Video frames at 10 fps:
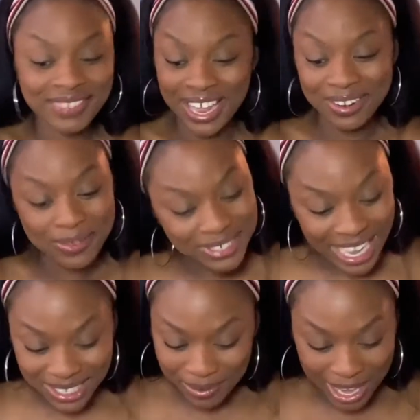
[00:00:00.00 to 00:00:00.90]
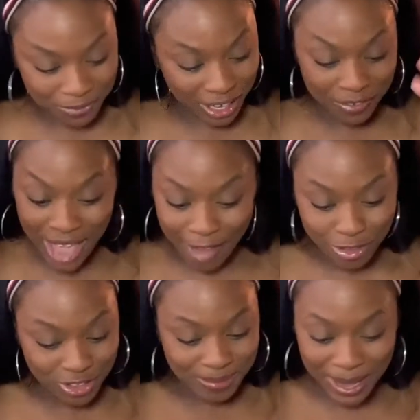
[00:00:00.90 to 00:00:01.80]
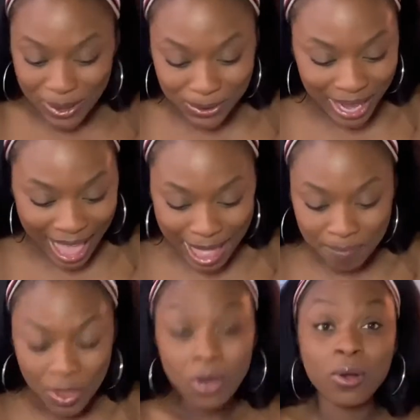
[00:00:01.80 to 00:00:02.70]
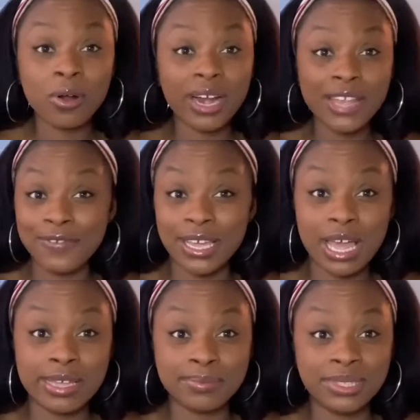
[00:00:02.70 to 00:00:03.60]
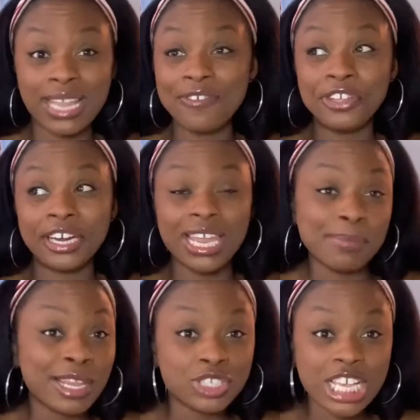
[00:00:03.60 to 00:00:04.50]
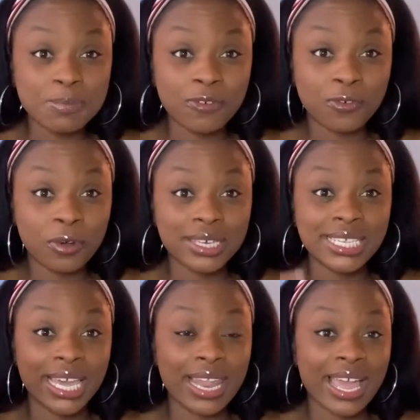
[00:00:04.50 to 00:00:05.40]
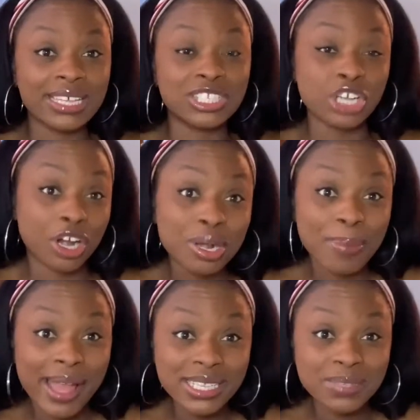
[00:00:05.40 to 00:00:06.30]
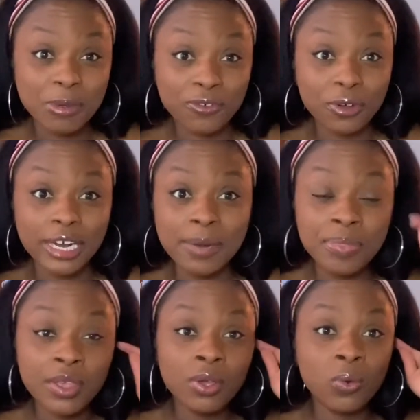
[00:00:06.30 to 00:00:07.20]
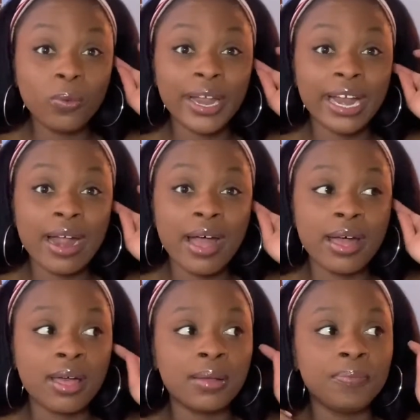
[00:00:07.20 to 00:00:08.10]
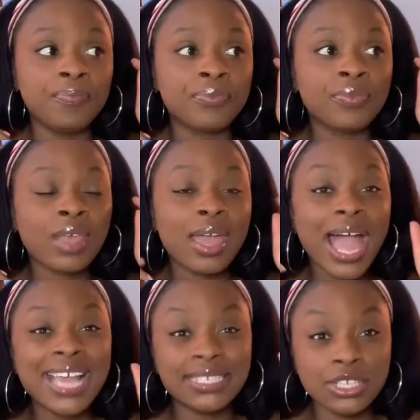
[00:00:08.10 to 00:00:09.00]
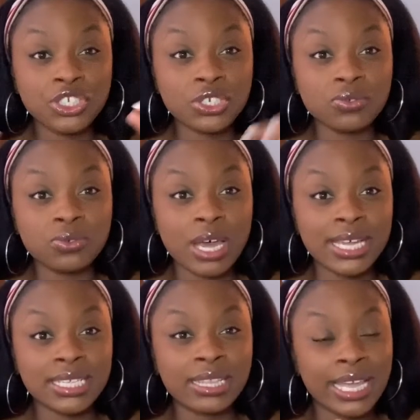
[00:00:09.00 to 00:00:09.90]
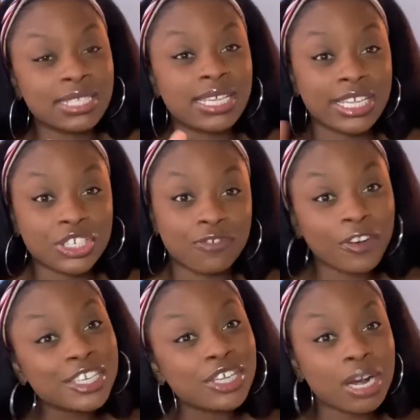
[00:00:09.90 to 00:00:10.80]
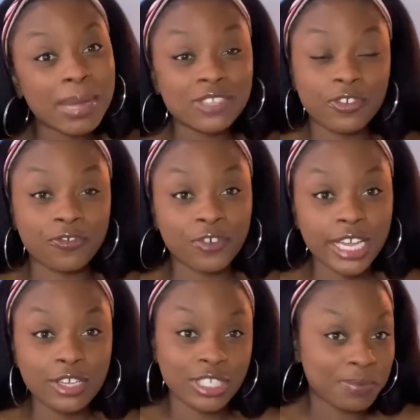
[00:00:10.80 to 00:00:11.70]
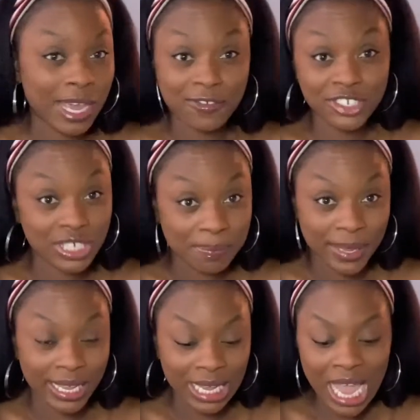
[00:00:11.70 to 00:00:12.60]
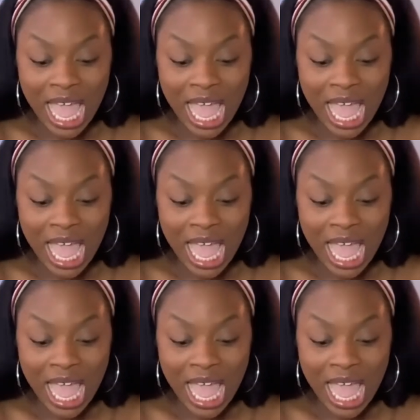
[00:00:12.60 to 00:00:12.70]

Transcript: I don't know what you guys are waiting for. If you haven't used my code yet, or even um, left your email address before to get like a starter box before, where um, I send you a link to get your first starter box for free, you just pay for shipping.